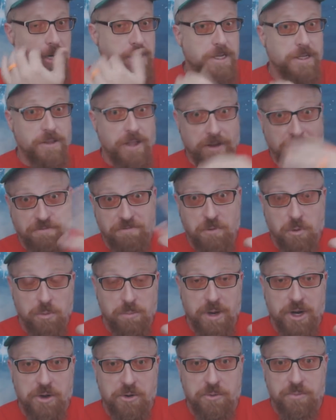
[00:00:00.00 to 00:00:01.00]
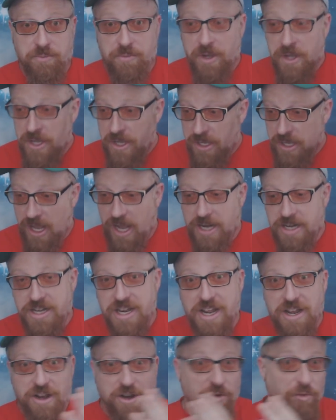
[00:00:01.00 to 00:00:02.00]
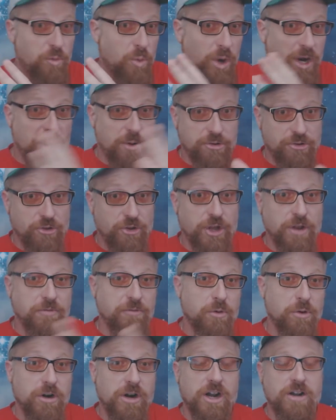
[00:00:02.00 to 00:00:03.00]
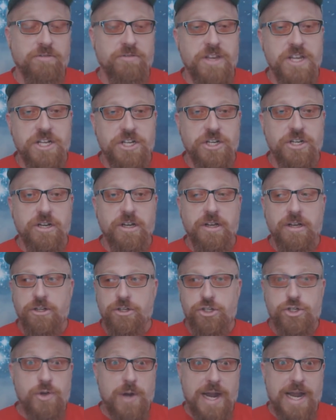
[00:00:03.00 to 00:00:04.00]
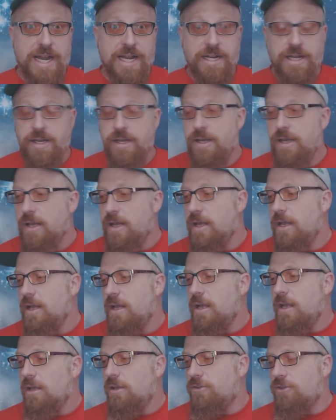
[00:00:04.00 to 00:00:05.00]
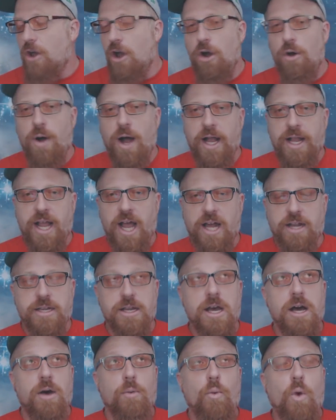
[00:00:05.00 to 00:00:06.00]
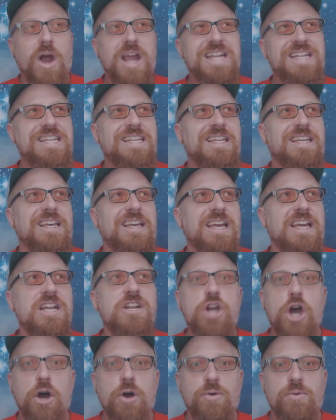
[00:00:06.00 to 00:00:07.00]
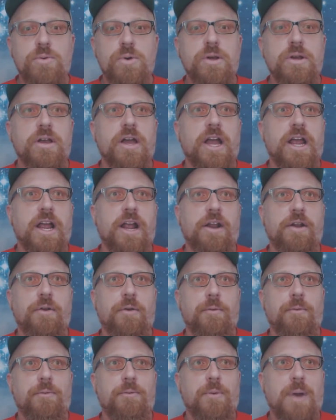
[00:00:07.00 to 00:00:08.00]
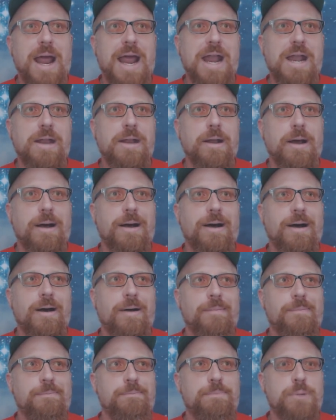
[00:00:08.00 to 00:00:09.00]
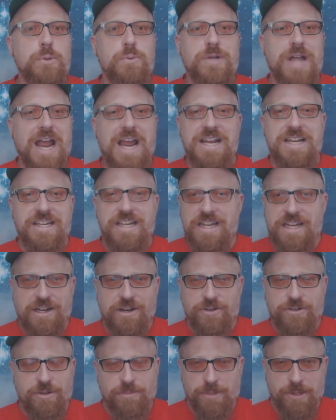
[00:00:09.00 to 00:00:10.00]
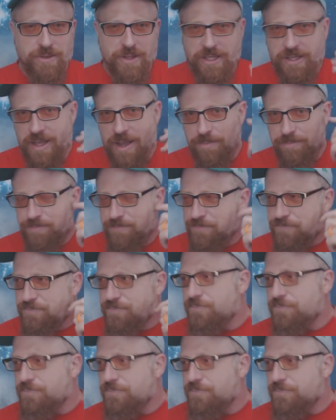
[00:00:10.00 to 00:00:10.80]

tried to like form my own idea of what I was looking for out of each strain. So I got white Indo and red Butangi or something like that.